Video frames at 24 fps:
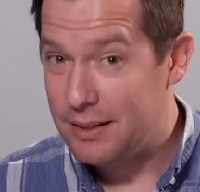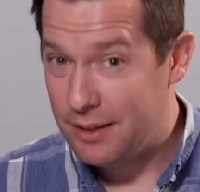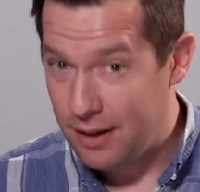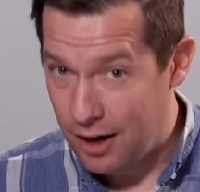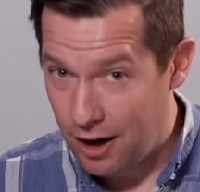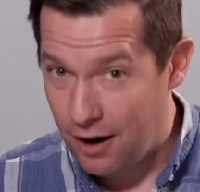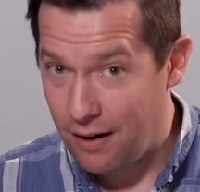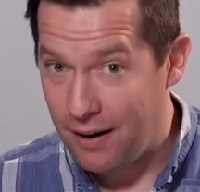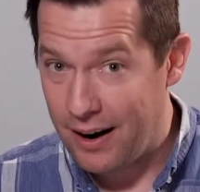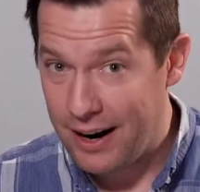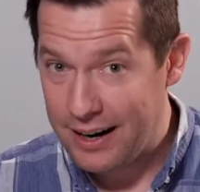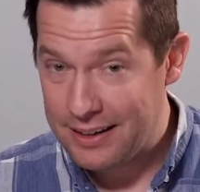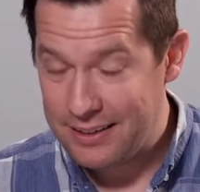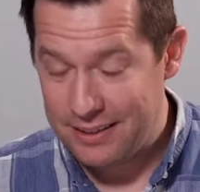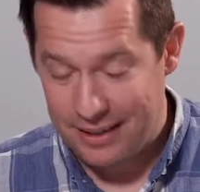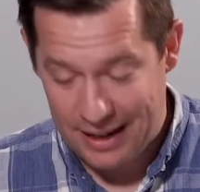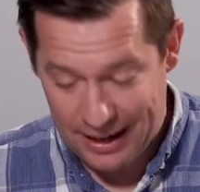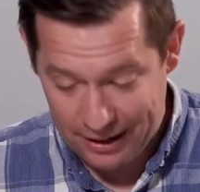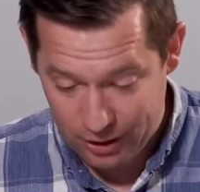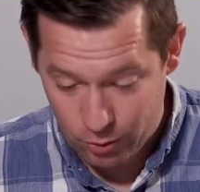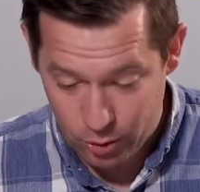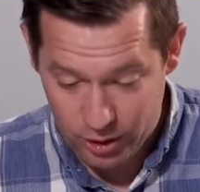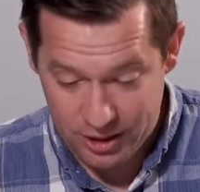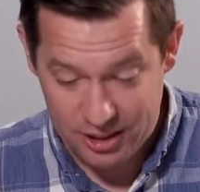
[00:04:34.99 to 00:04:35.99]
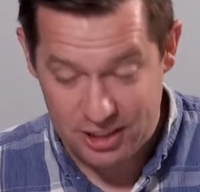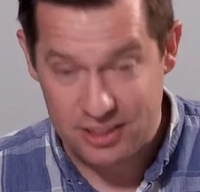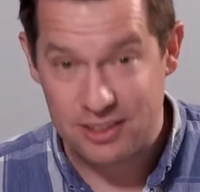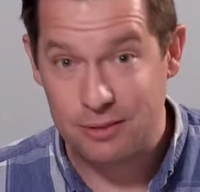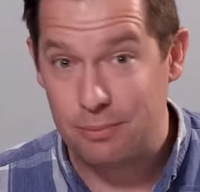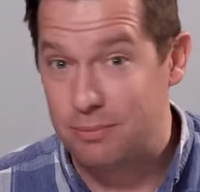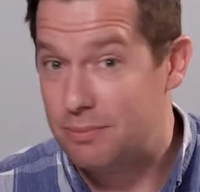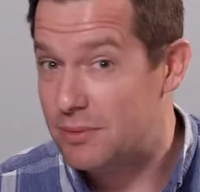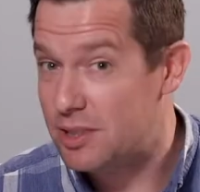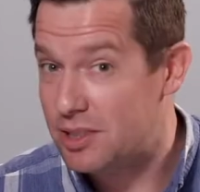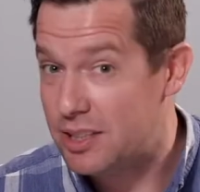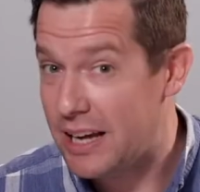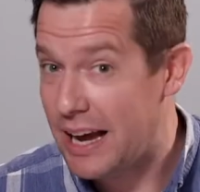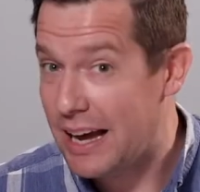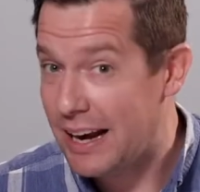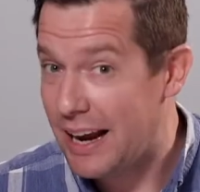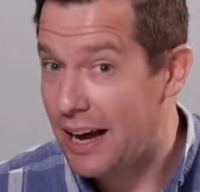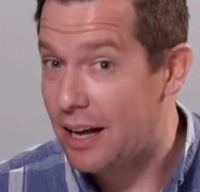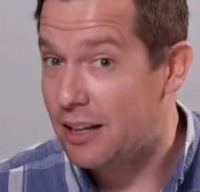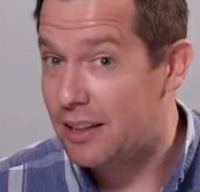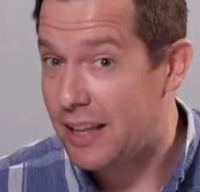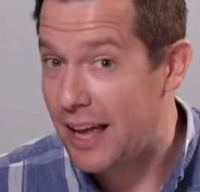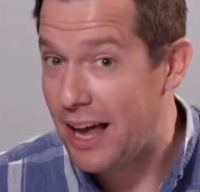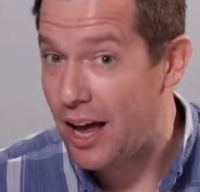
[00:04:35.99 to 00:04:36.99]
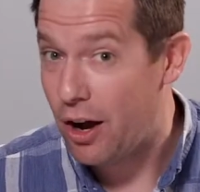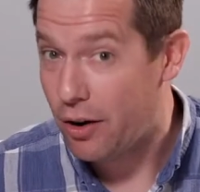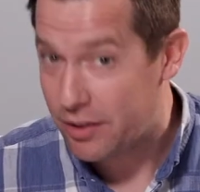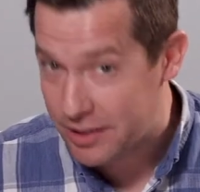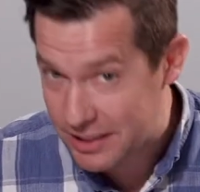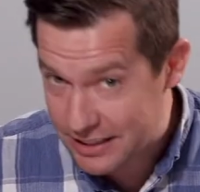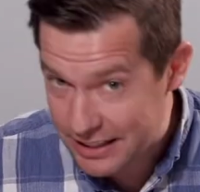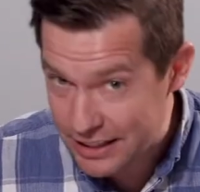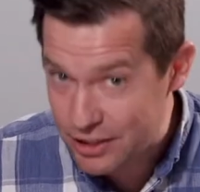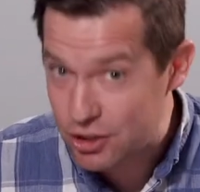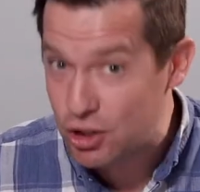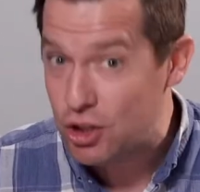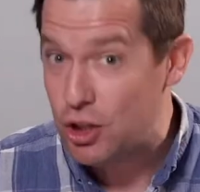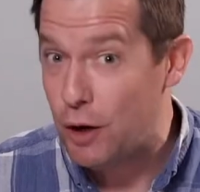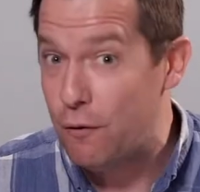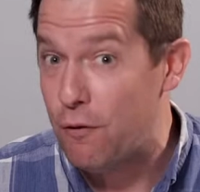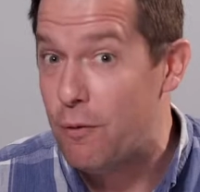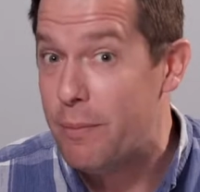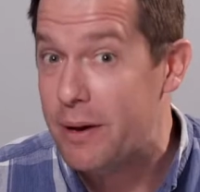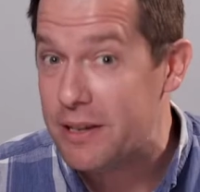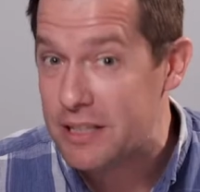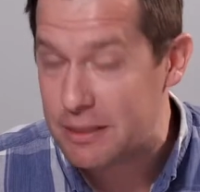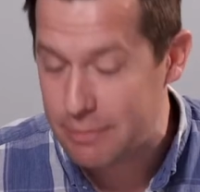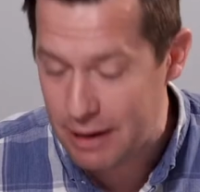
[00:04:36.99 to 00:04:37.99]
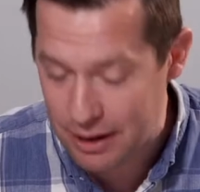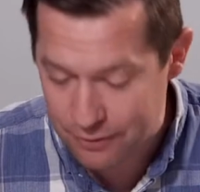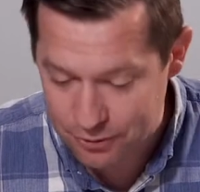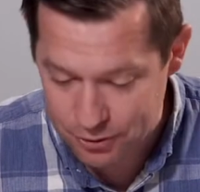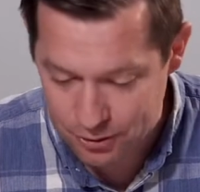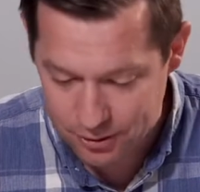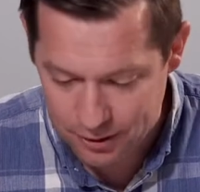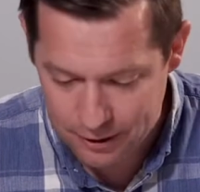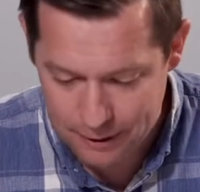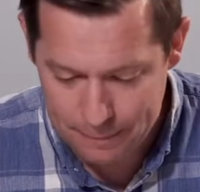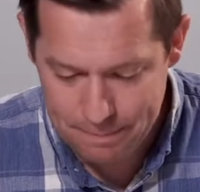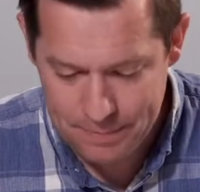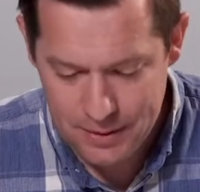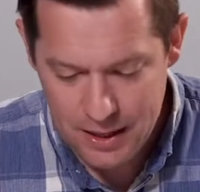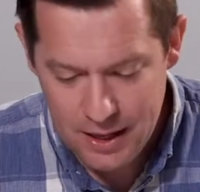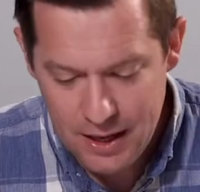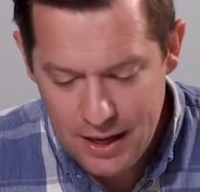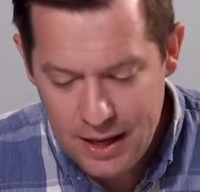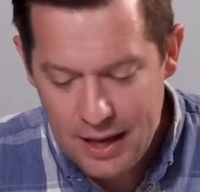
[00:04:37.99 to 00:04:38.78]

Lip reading: All right, I don't want to say it out loud because it is a euphemism after all.